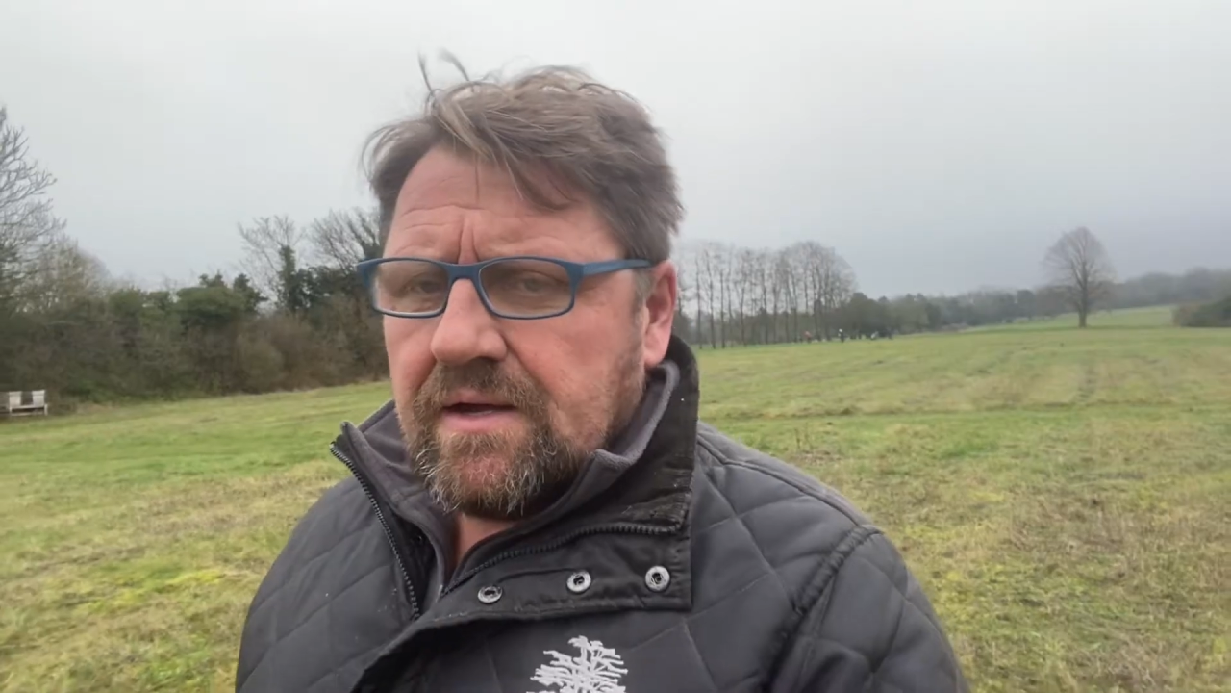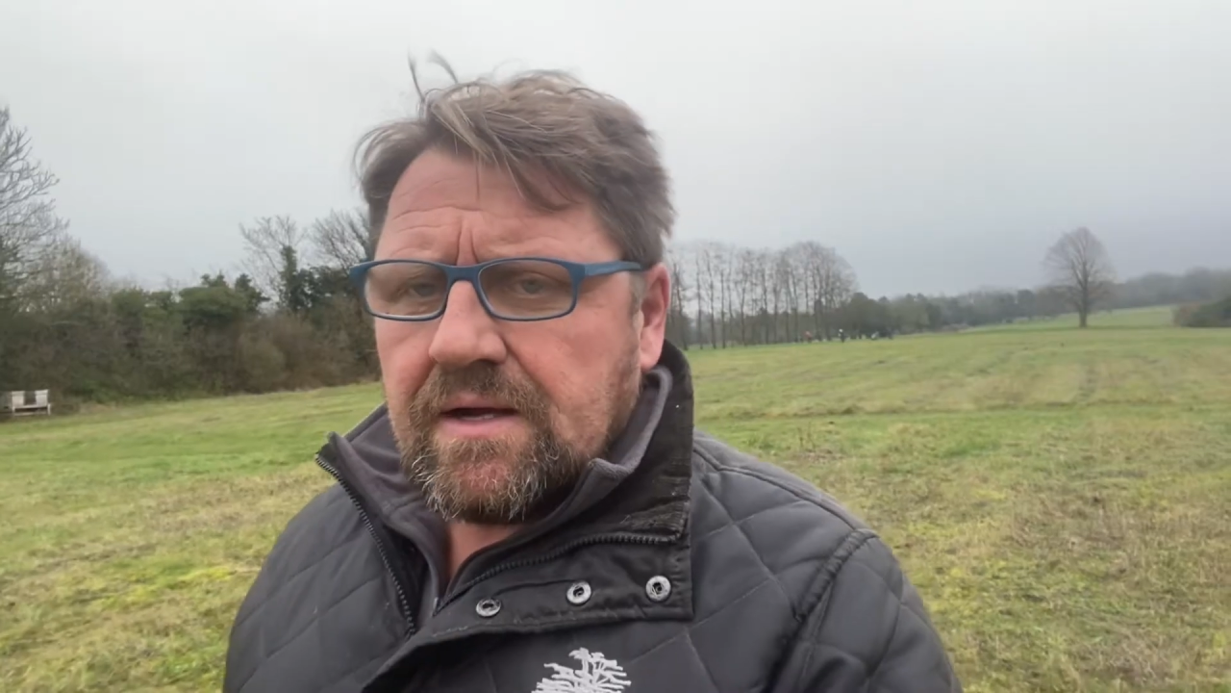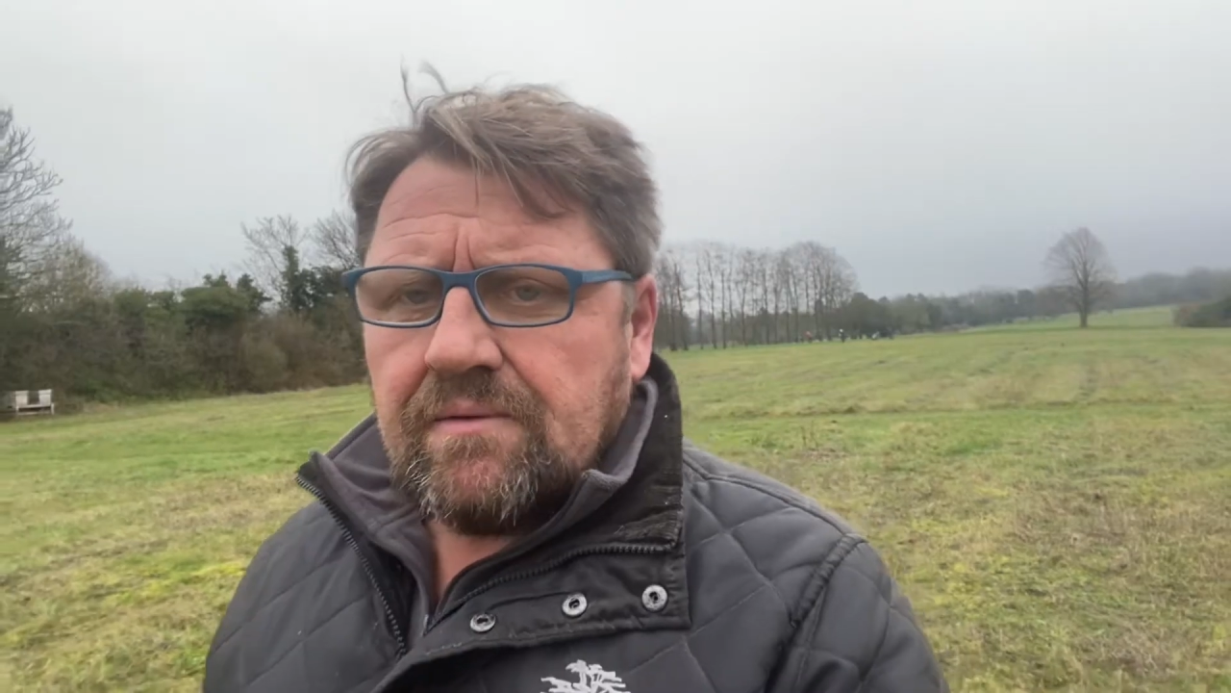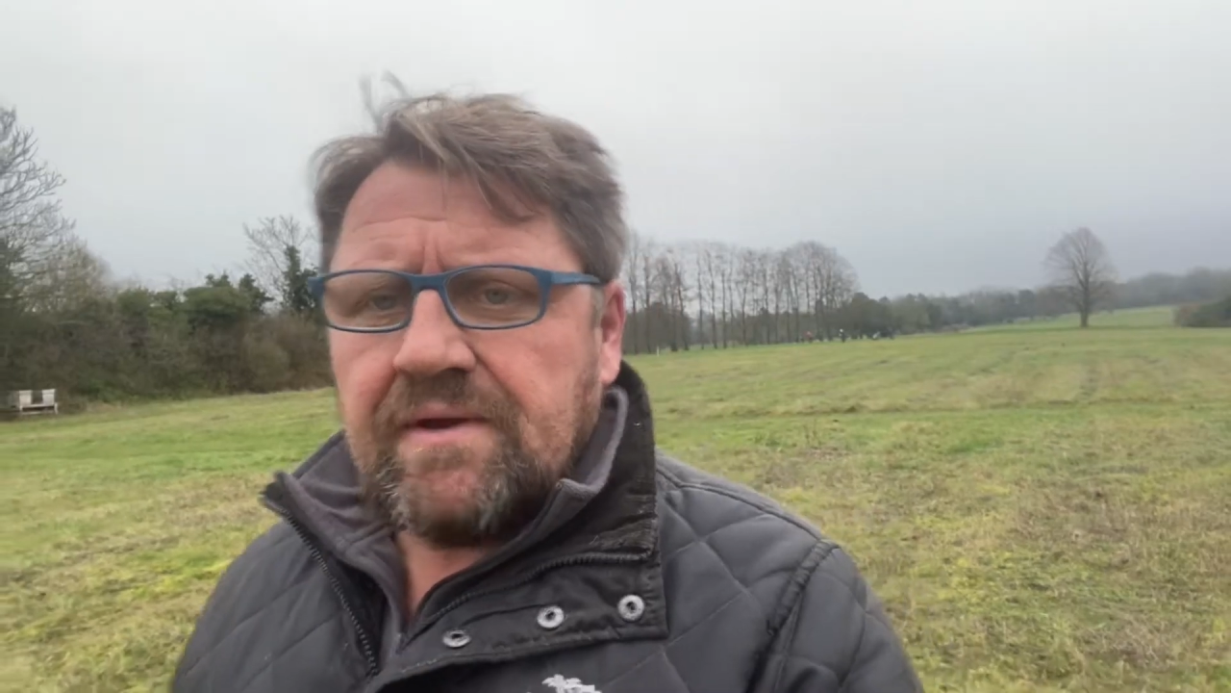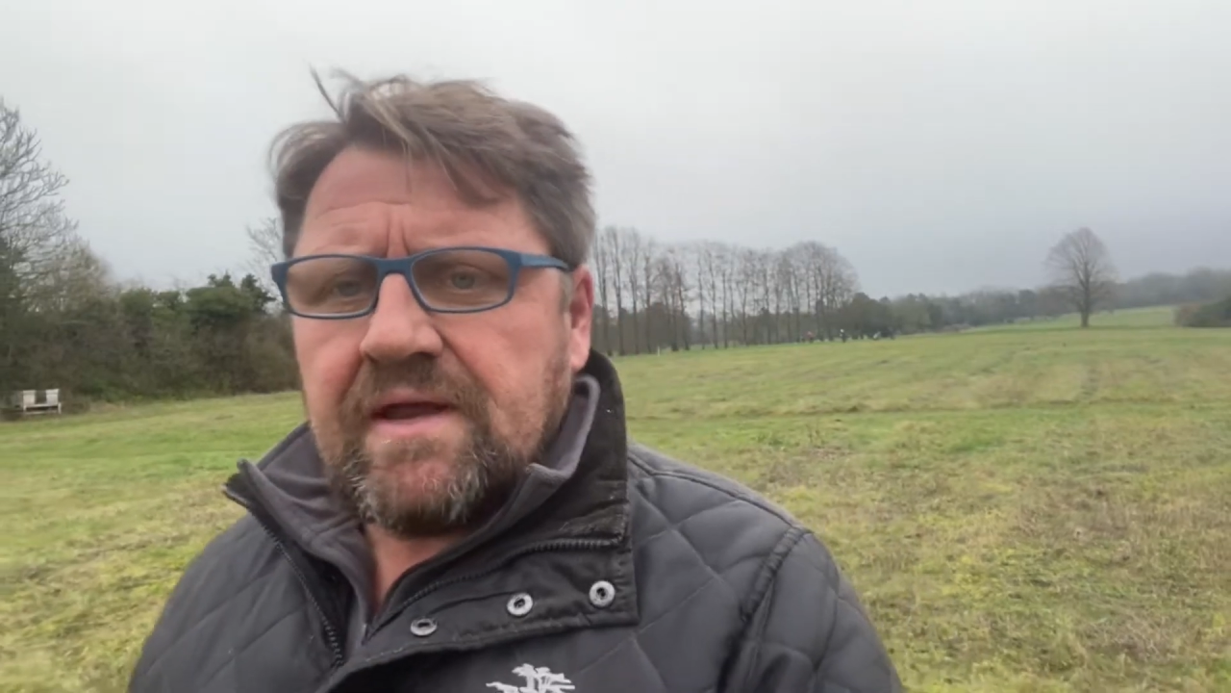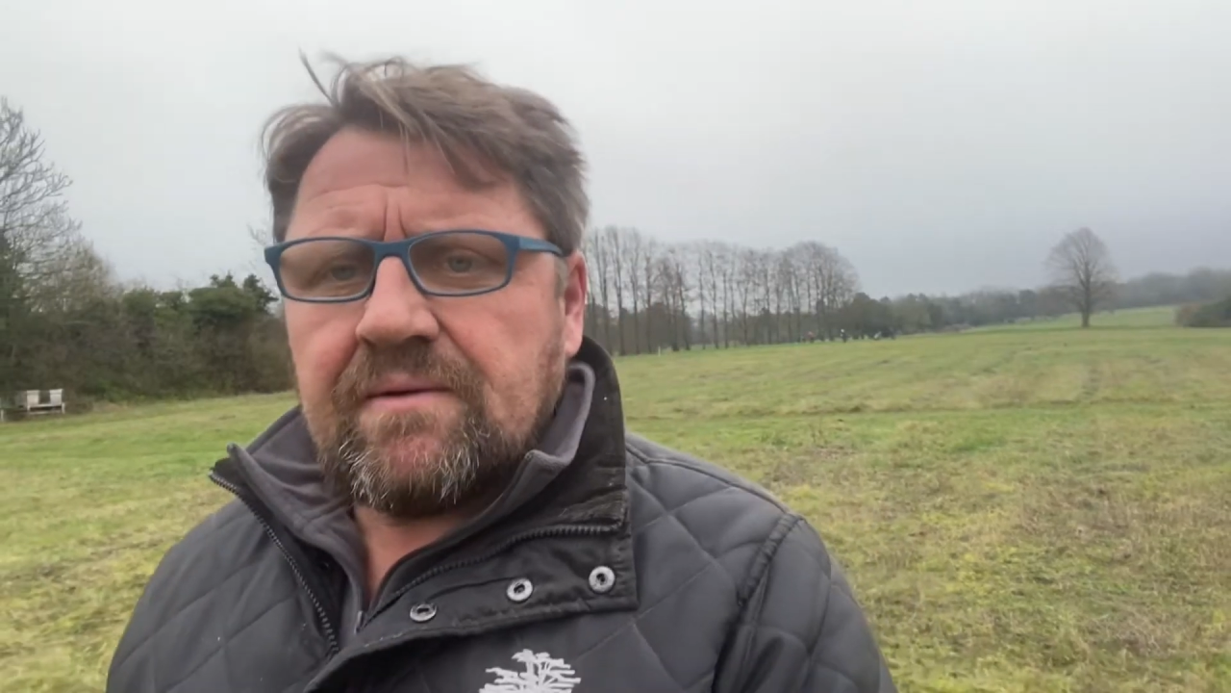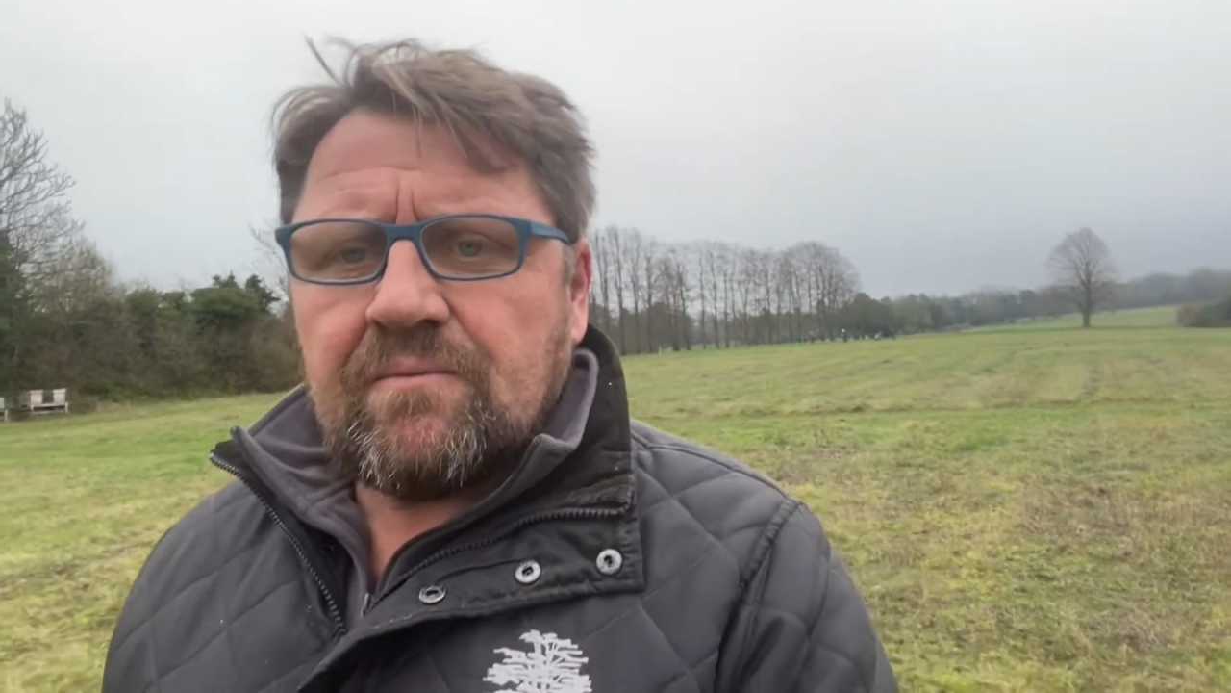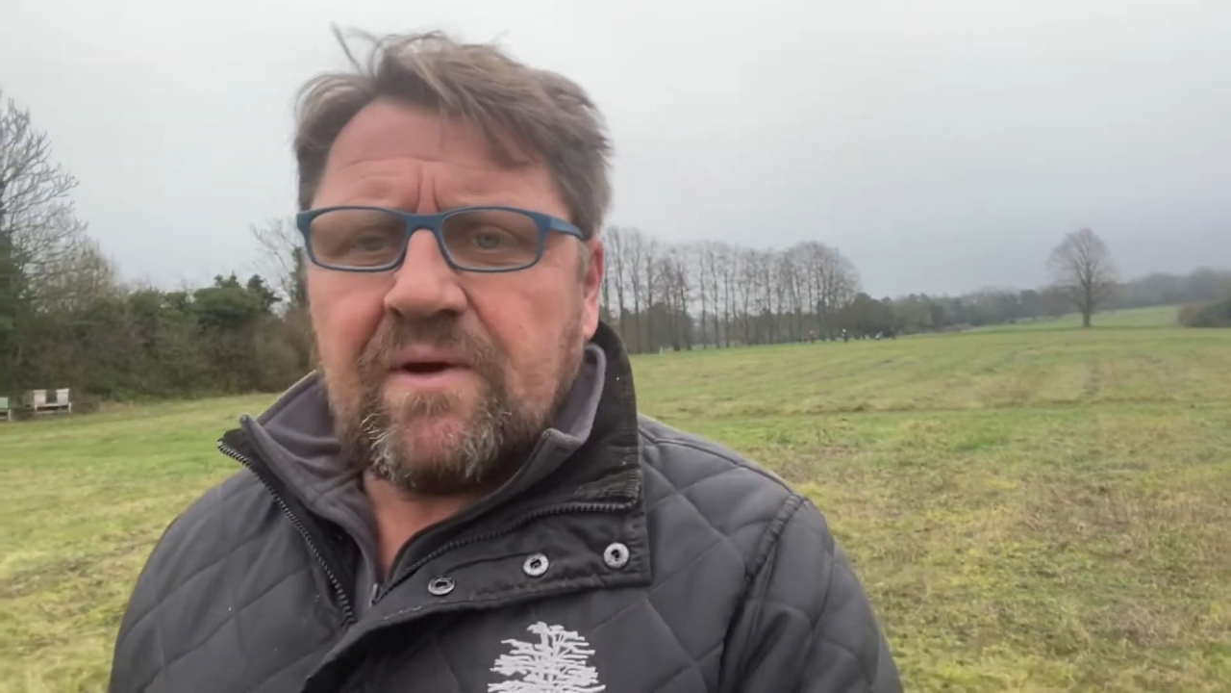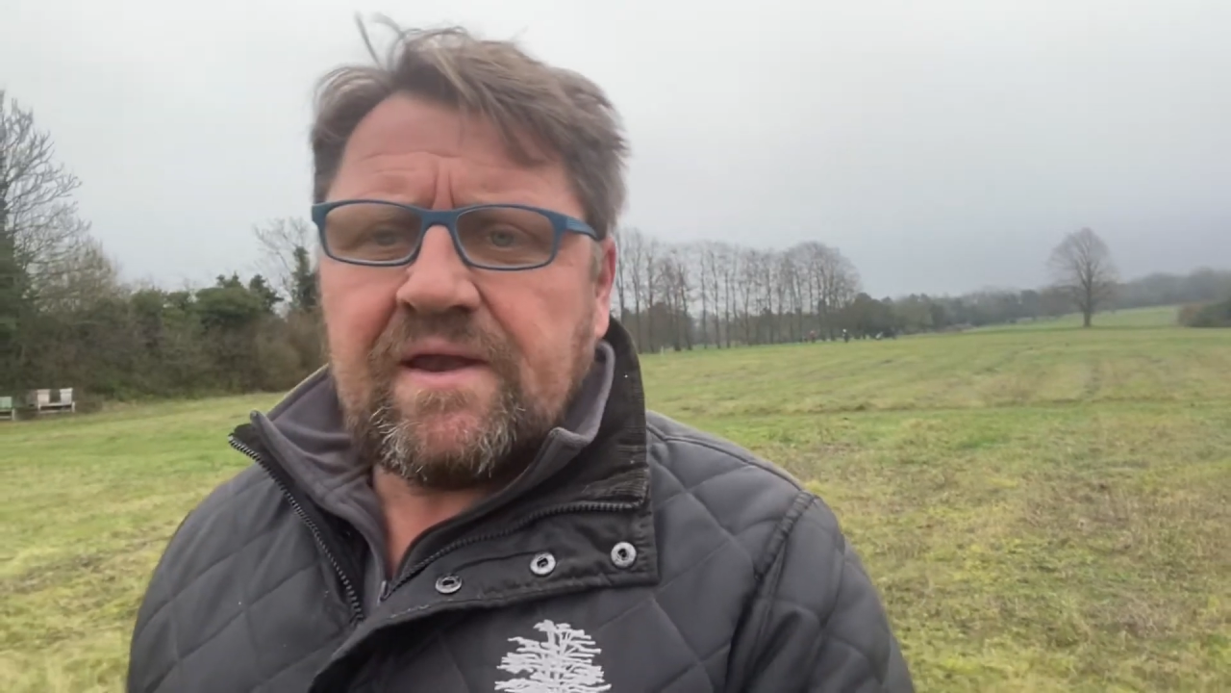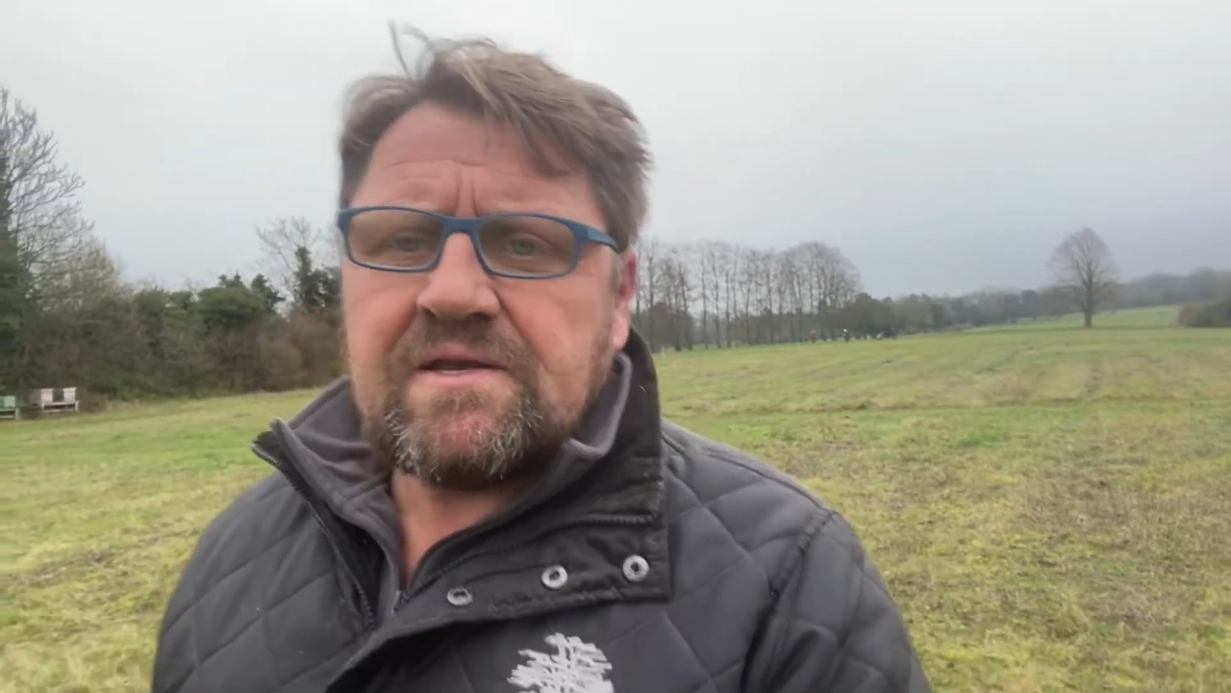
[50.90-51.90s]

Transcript: then went